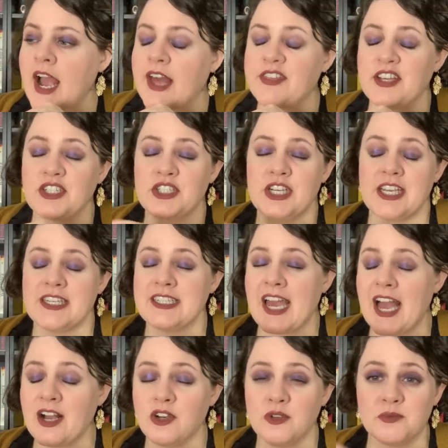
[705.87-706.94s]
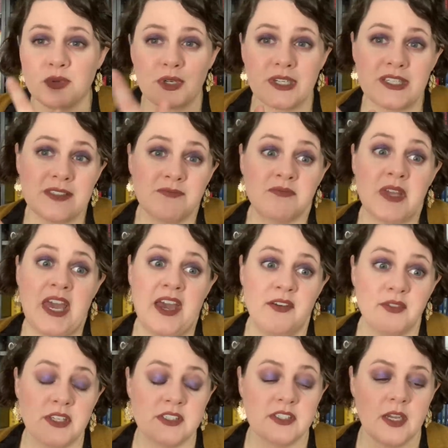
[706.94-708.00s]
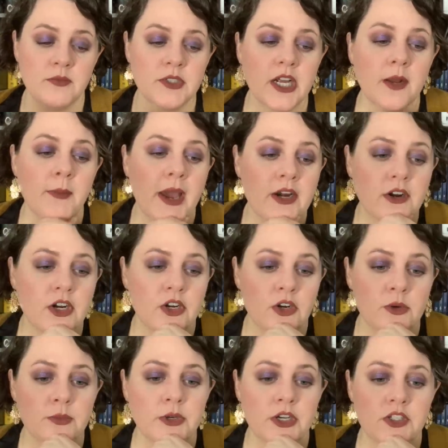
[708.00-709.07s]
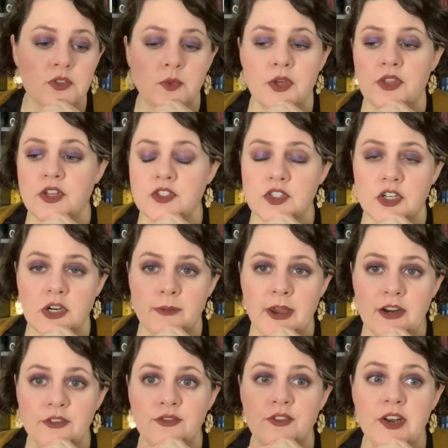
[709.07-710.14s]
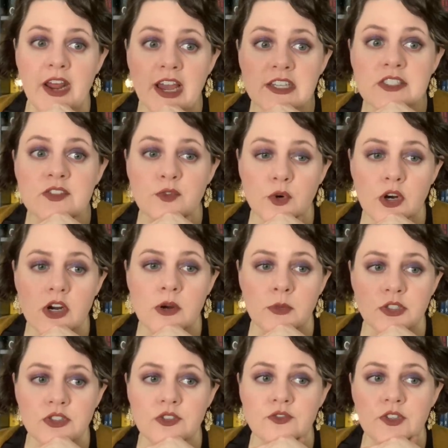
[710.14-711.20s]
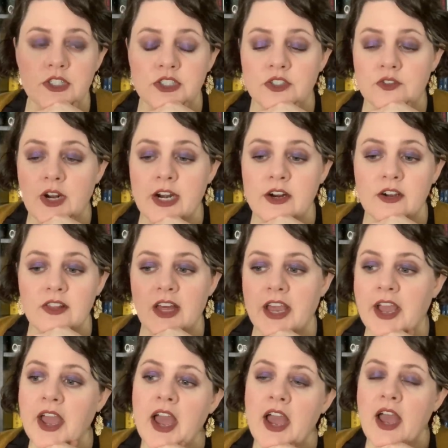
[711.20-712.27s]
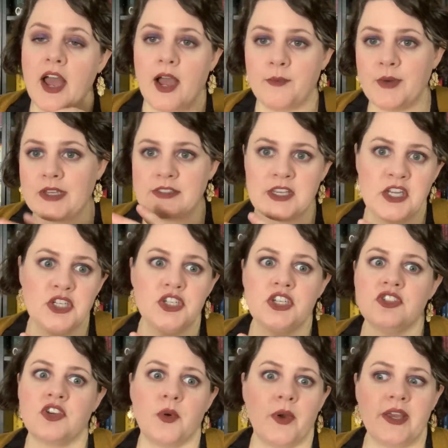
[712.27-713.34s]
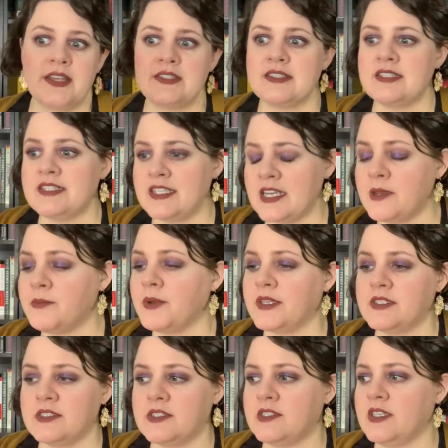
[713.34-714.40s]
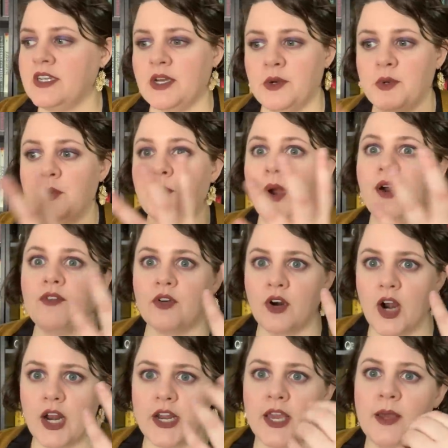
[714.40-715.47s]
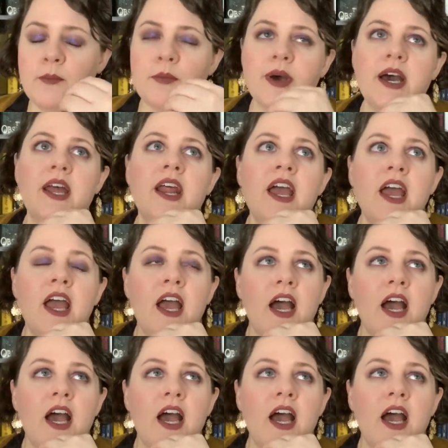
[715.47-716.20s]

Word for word: I think she can tackle pretty heavy subject matter in her books with a certain amount of finesse for a commercial fiction writer. Like I'm not saying she's going as deep as, you know, whoever on it, but